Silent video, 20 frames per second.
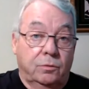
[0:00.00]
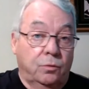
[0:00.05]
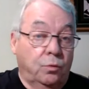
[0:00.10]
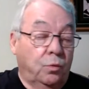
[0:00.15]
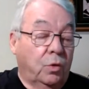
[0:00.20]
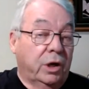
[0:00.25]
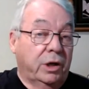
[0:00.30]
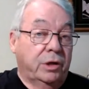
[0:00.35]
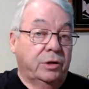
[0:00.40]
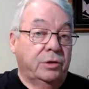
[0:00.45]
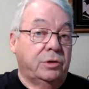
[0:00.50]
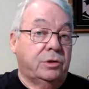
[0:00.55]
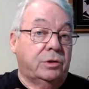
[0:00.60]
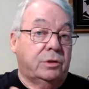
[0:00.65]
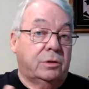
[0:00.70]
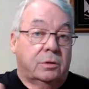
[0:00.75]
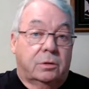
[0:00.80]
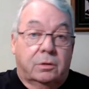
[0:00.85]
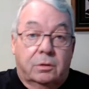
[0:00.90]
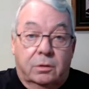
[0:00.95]

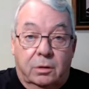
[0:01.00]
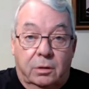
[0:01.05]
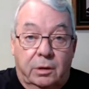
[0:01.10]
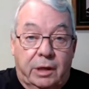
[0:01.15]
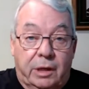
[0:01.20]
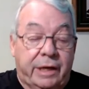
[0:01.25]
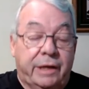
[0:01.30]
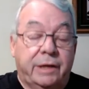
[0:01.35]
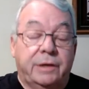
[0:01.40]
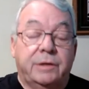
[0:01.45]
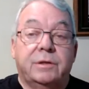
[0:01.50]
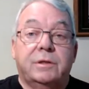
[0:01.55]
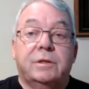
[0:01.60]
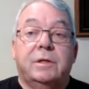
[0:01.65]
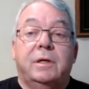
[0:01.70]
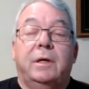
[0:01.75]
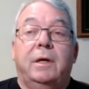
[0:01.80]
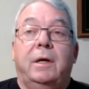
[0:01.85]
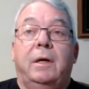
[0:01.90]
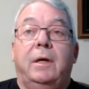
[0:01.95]
was or
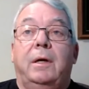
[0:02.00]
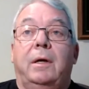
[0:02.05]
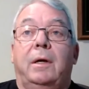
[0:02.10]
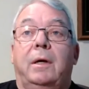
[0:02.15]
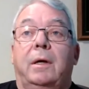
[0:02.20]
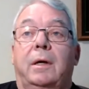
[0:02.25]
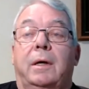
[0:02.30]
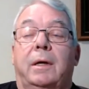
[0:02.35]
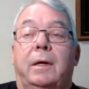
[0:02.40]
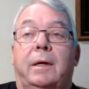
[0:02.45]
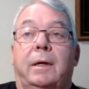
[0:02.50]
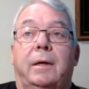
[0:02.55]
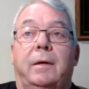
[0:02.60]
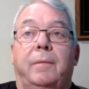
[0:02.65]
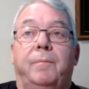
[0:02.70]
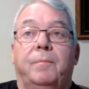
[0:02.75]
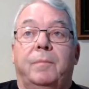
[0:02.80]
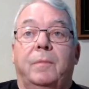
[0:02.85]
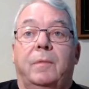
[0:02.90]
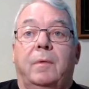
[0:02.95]
is.
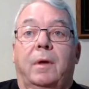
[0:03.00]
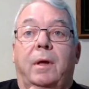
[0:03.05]
Um,